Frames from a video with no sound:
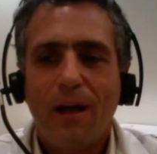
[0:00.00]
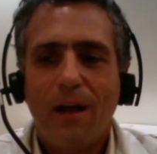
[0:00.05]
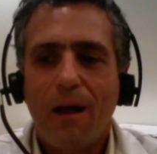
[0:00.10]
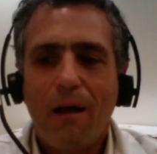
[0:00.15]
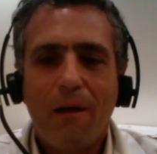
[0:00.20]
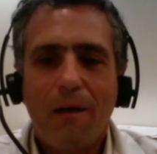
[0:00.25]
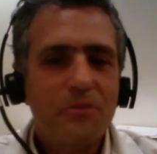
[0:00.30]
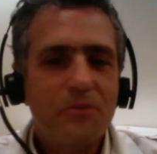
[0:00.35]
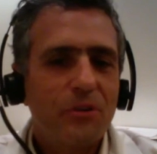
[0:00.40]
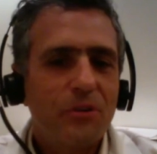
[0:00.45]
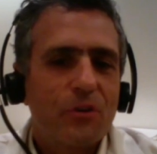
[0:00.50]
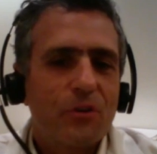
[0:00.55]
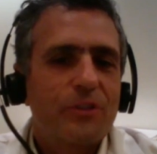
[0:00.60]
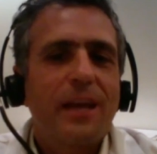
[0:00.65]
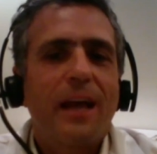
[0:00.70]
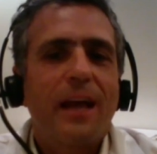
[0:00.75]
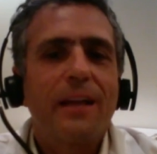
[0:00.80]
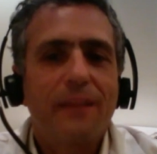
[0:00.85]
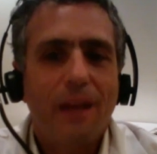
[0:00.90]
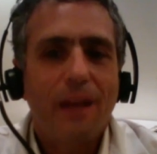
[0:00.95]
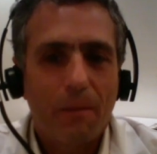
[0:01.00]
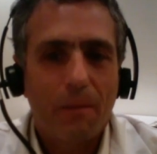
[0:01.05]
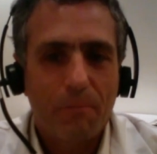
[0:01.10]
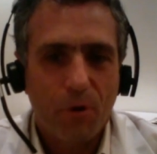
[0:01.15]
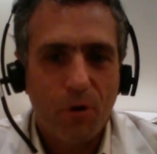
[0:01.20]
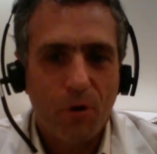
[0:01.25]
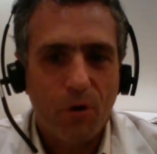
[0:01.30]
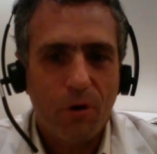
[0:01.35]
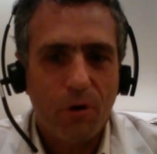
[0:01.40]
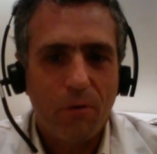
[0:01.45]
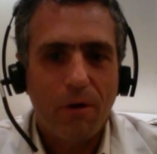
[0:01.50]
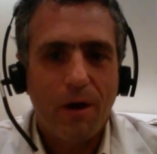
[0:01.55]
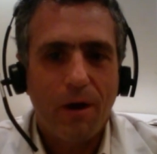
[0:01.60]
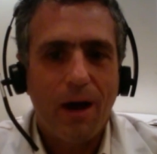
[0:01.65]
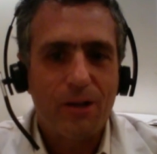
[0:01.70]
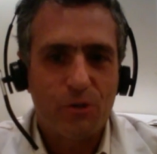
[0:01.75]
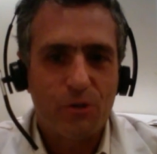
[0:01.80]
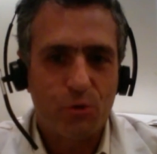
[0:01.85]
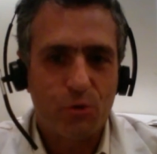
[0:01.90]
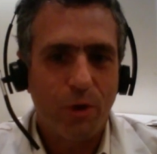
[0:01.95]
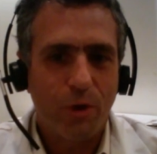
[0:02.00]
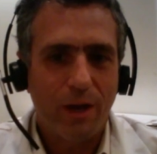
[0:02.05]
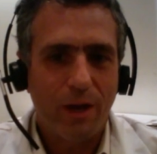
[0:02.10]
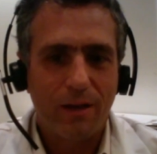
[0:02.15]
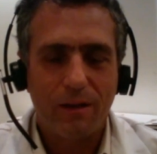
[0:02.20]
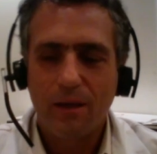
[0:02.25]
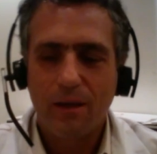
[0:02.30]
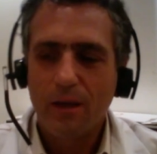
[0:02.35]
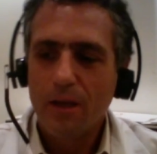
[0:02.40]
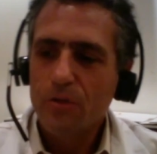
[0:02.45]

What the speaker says: I'm just going to stand up as well.